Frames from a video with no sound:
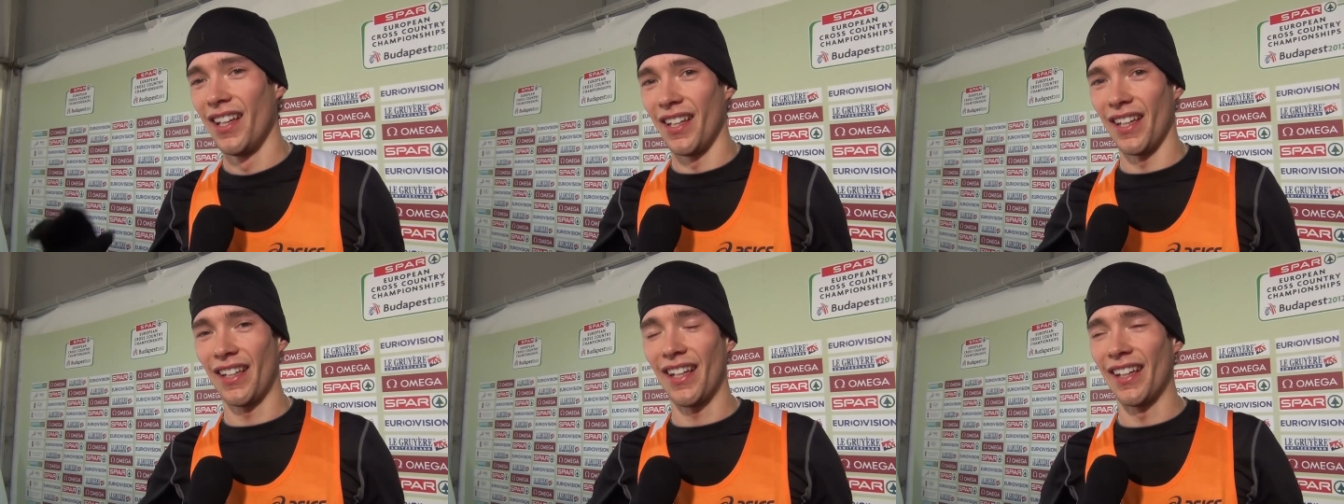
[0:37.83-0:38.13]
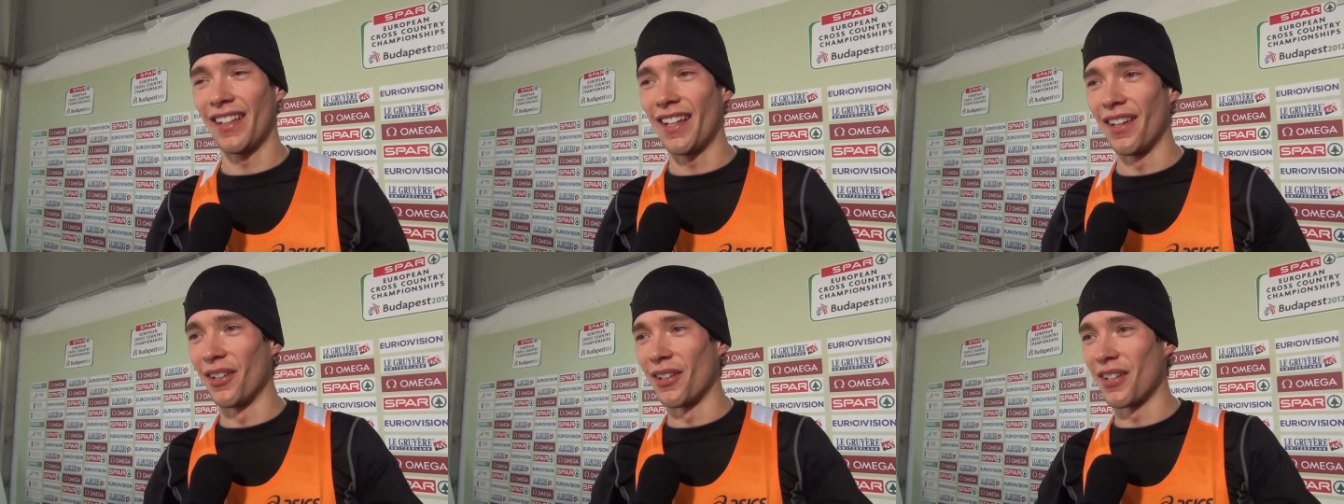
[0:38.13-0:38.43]
you
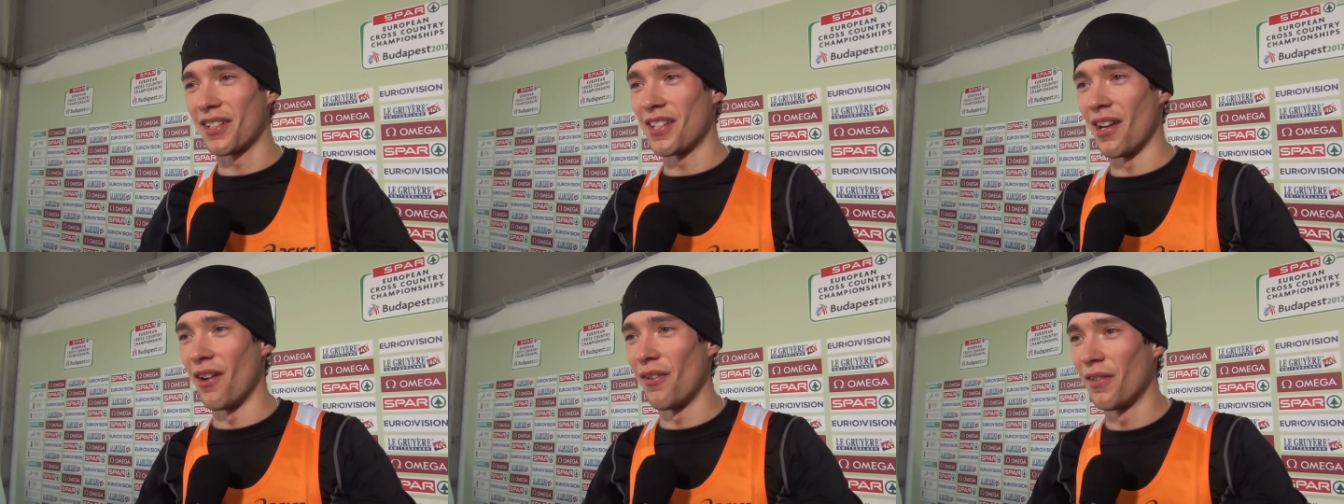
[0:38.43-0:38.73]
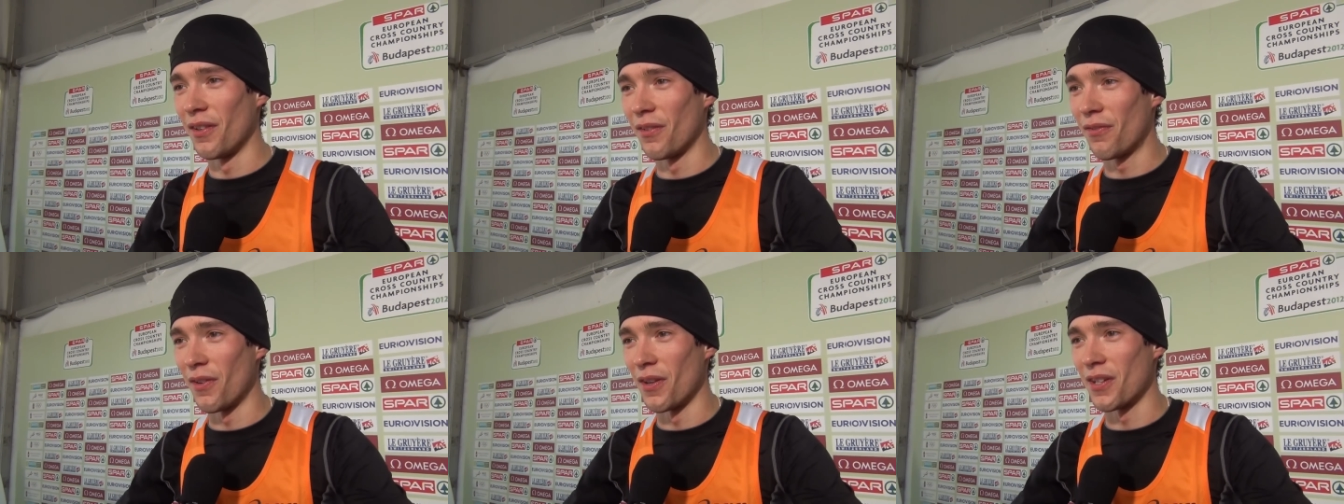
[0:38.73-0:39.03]
can kill
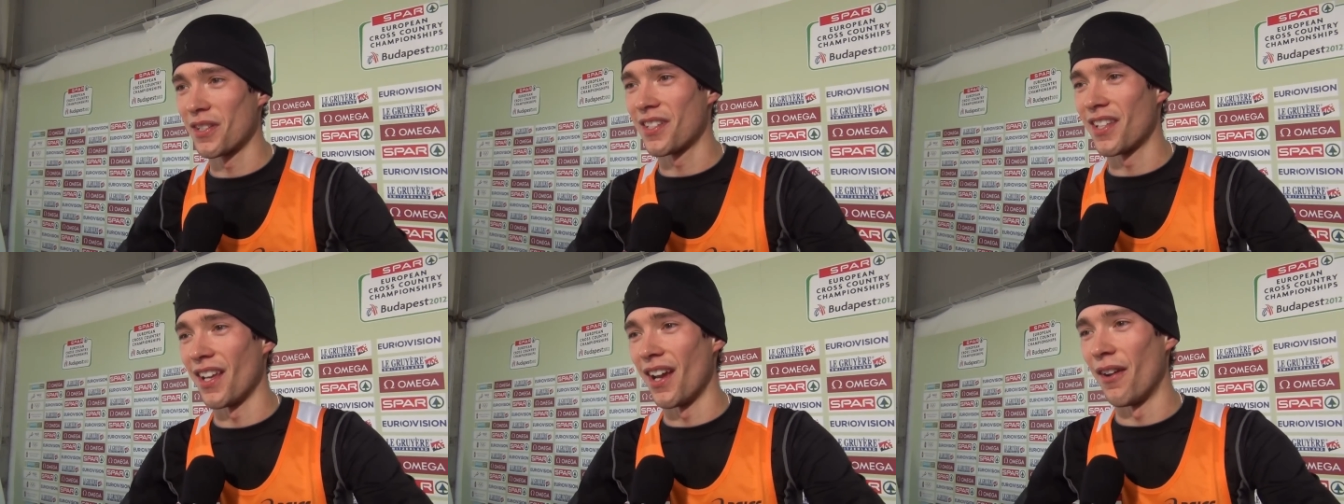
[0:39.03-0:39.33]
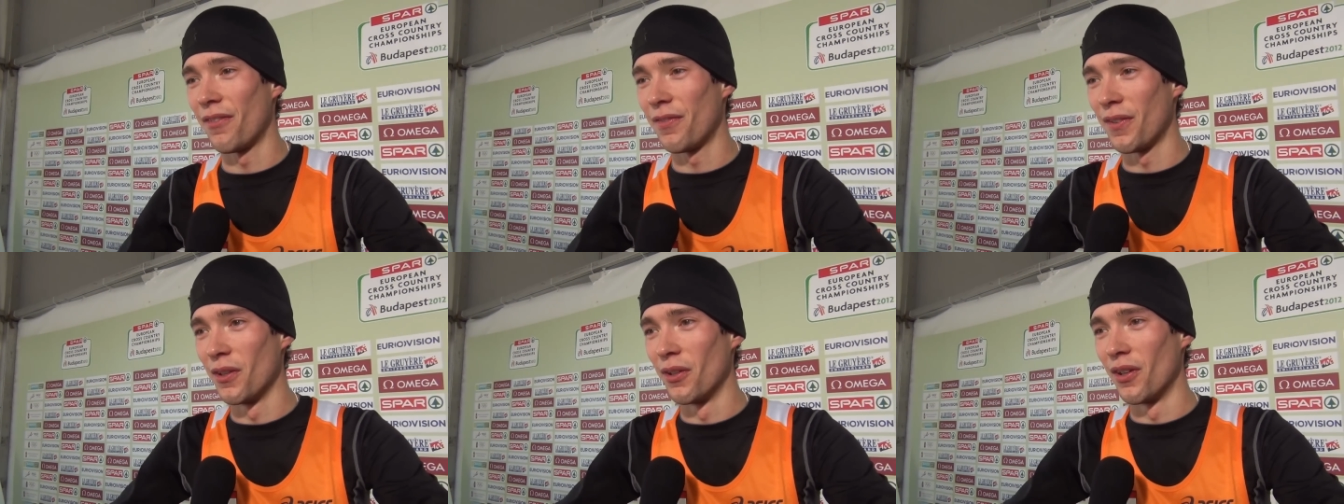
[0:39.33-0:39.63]
yourself in the first
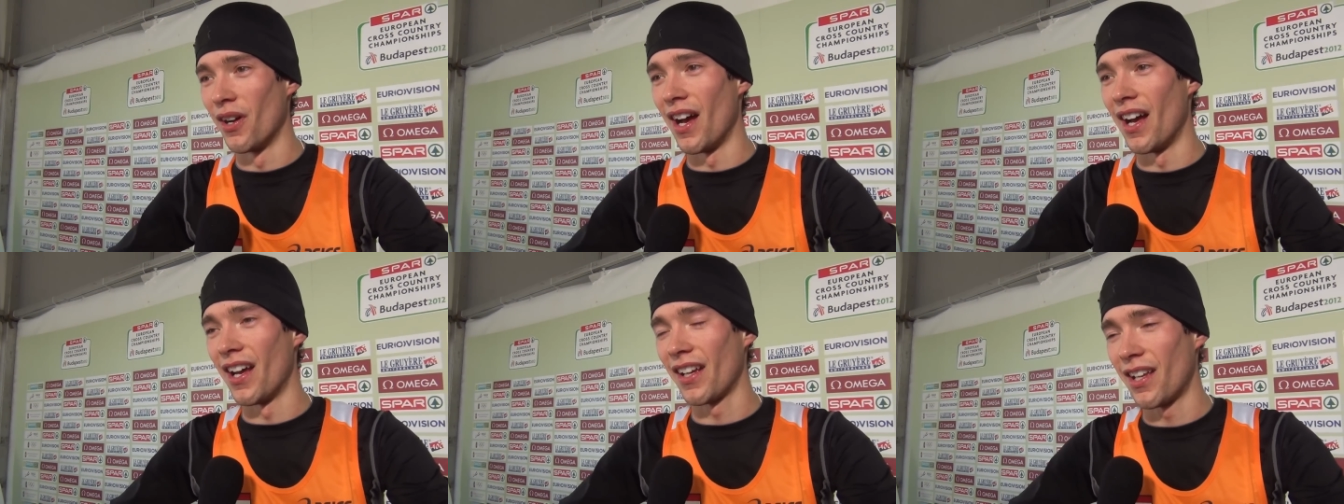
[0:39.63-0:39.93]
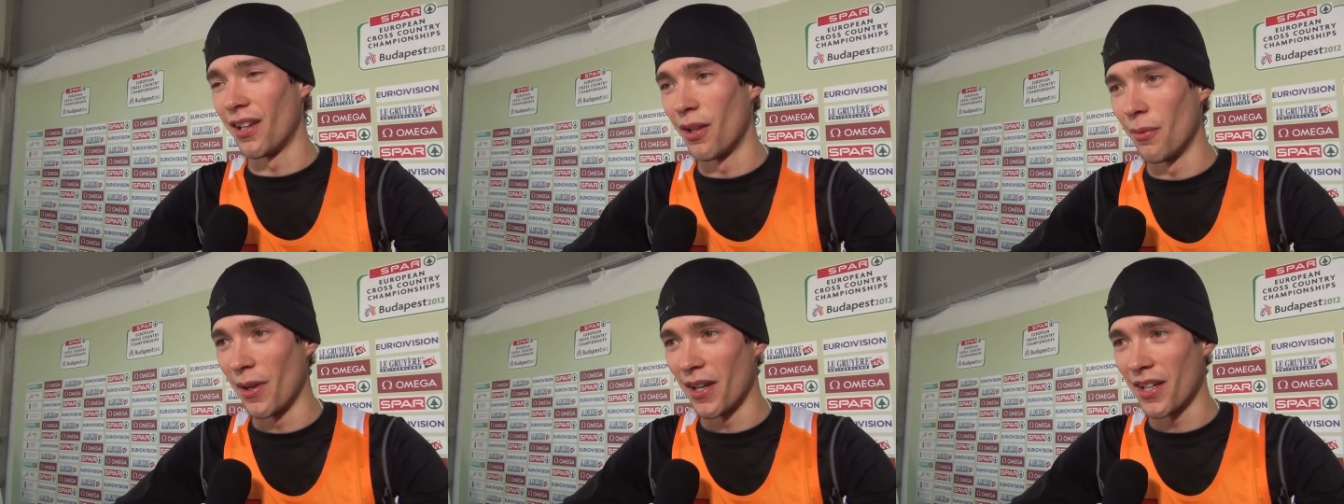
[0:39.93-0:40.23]
few
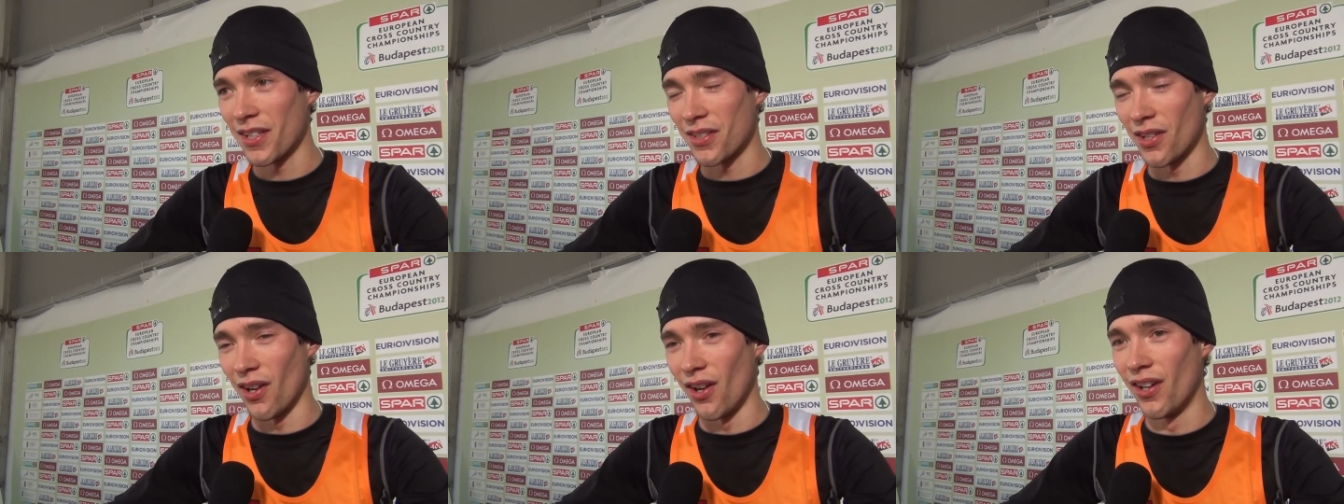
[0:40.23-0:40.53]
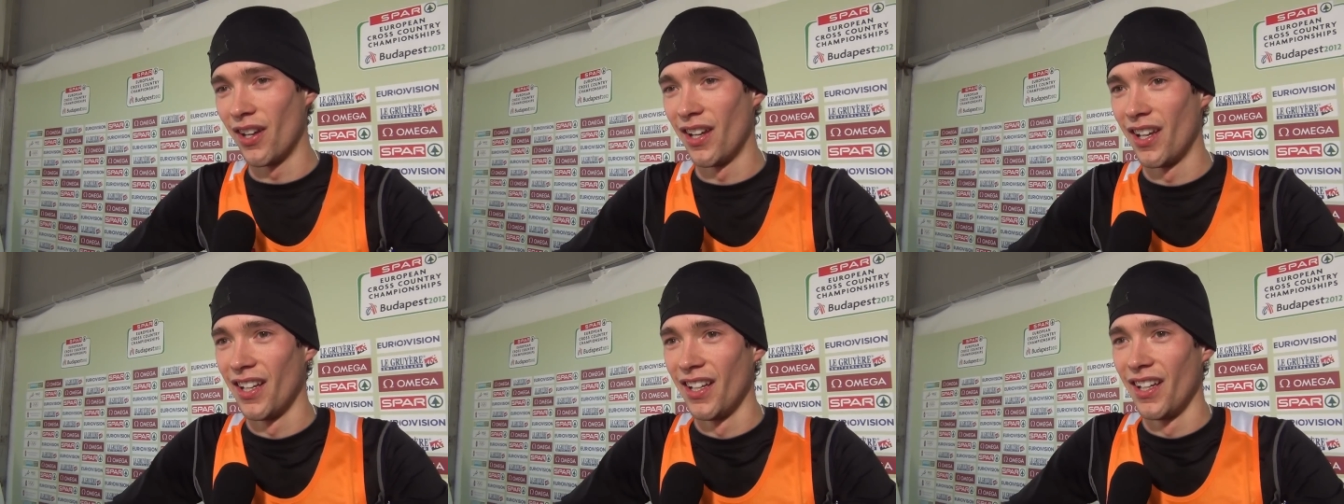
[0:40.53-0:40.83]
kilometers.
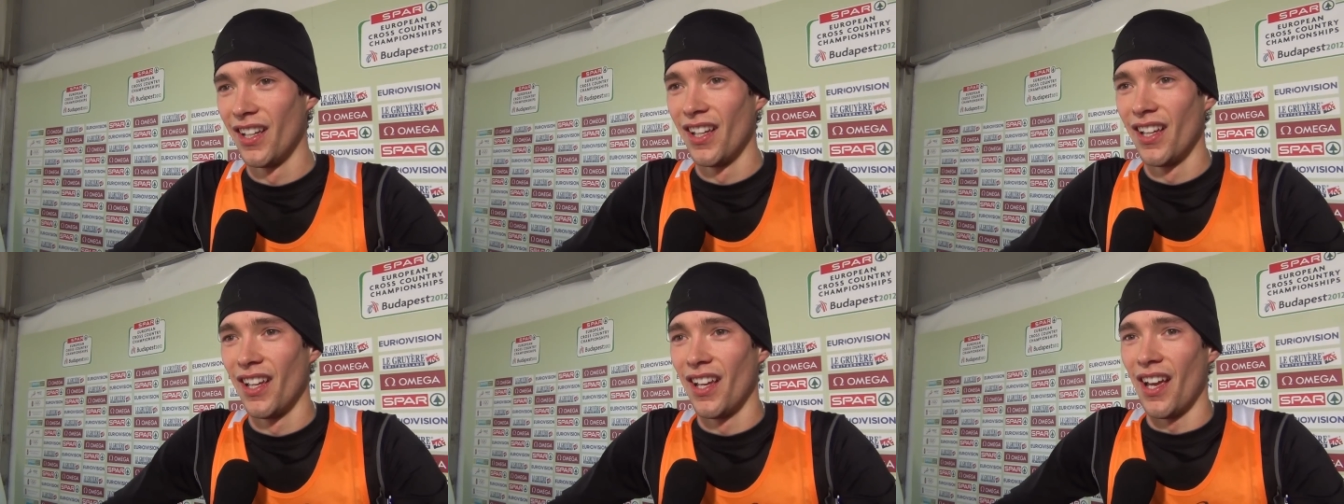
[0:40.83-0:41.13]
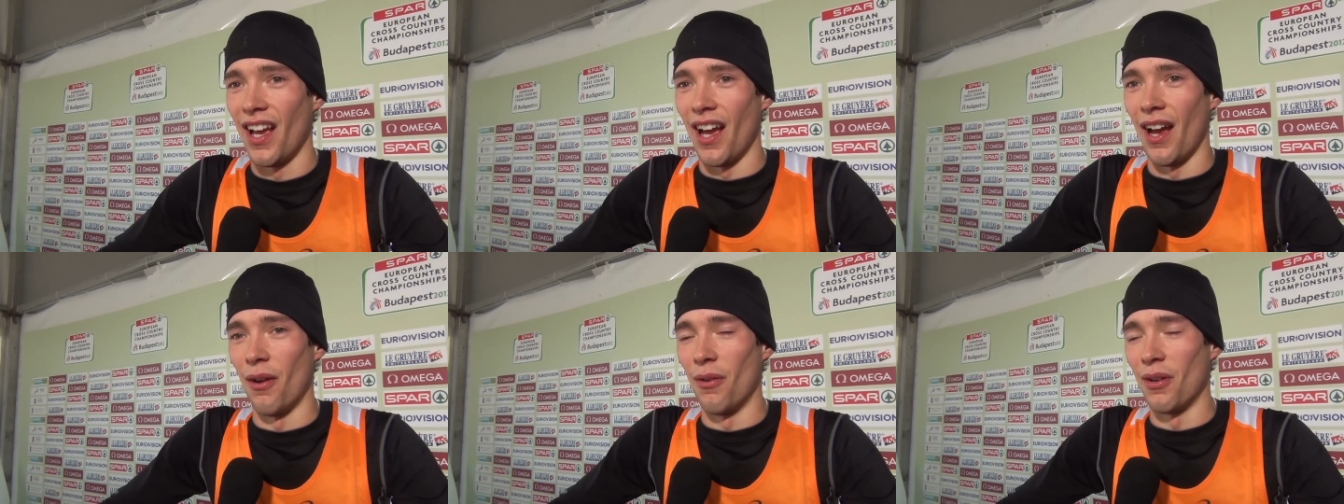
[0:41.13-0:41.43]
So
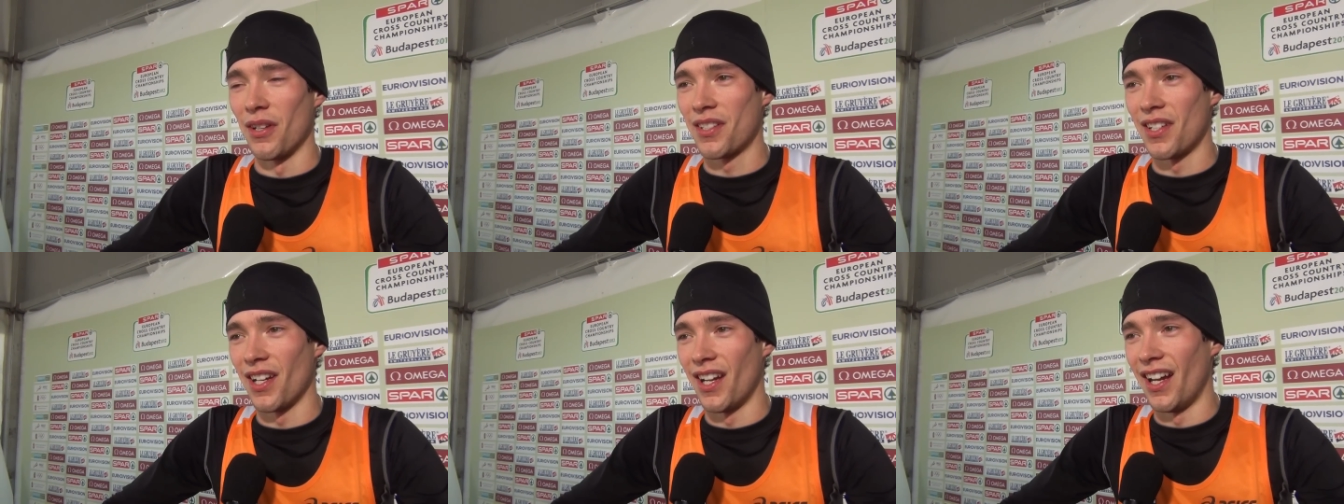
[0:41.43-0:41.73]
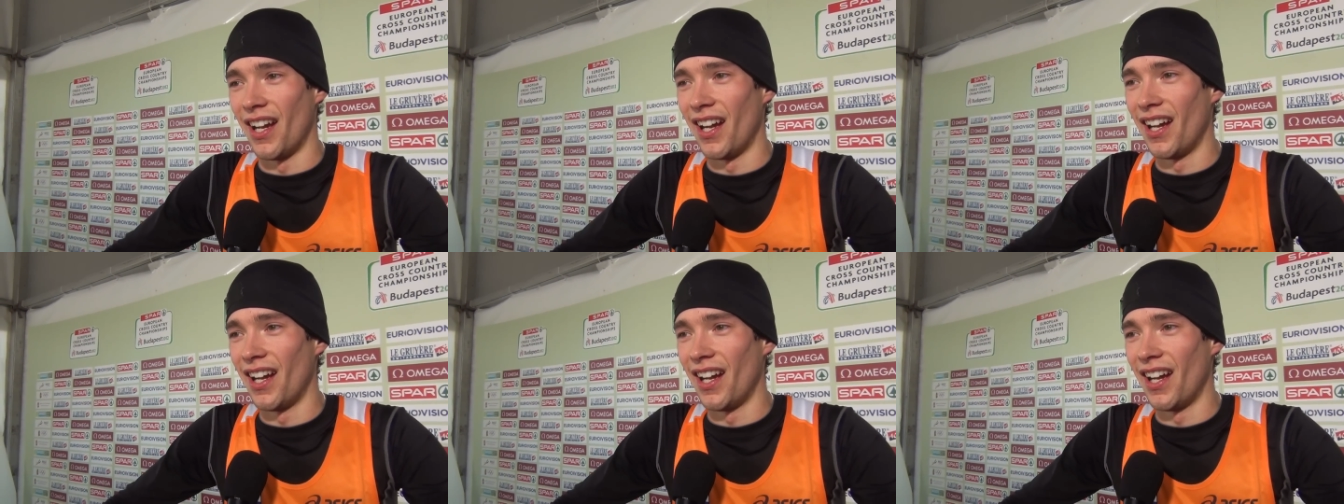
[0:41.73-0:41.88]
I was